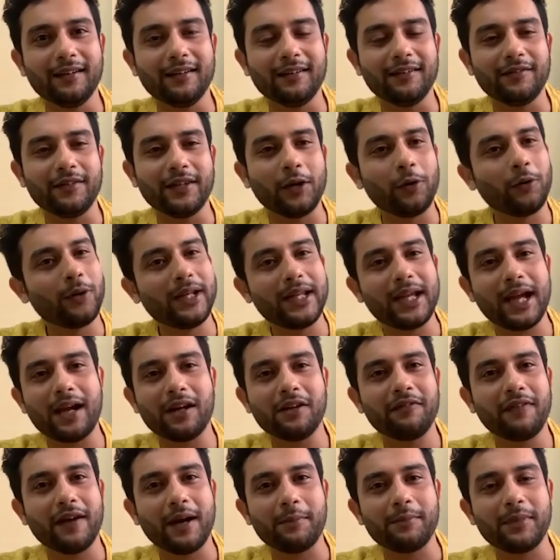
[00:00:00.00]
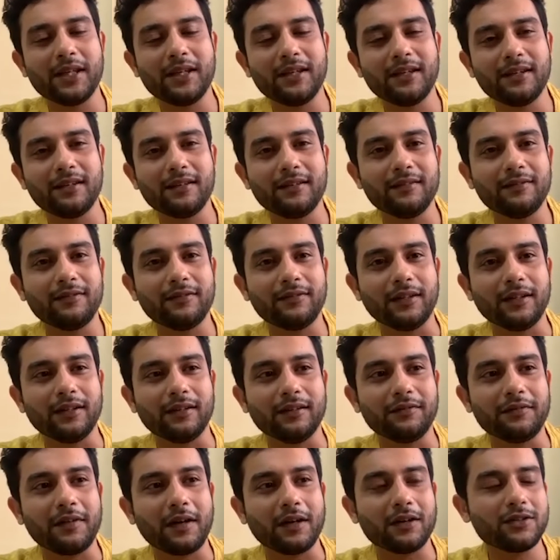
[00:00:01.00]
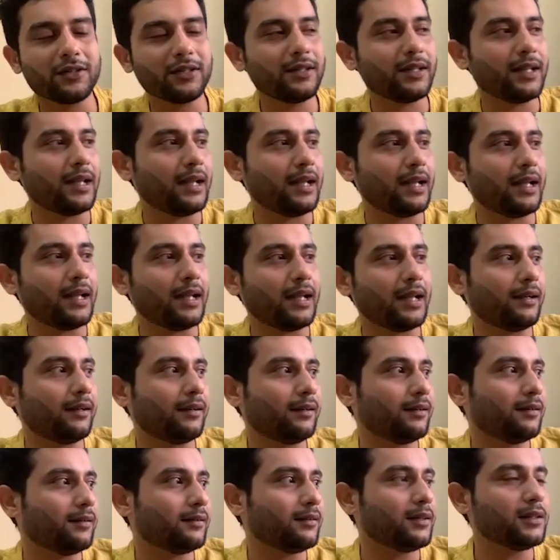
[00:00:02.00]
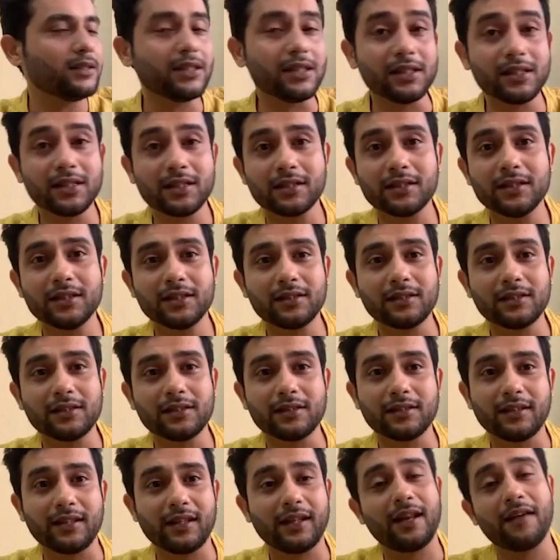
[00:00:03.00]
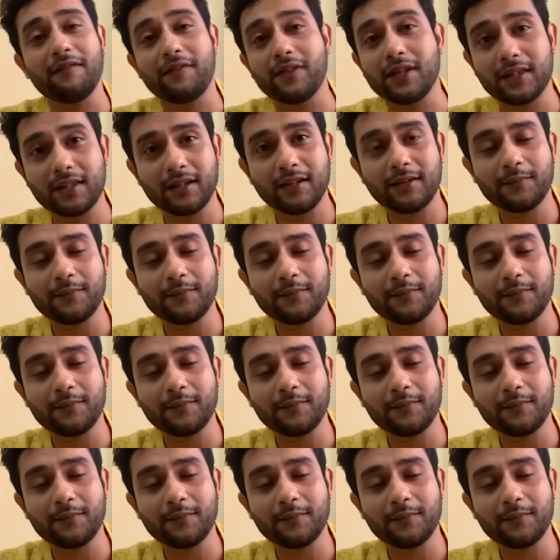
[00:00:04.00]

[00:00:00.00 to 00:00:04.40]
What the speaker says: We only had a family function and her sisters did everything.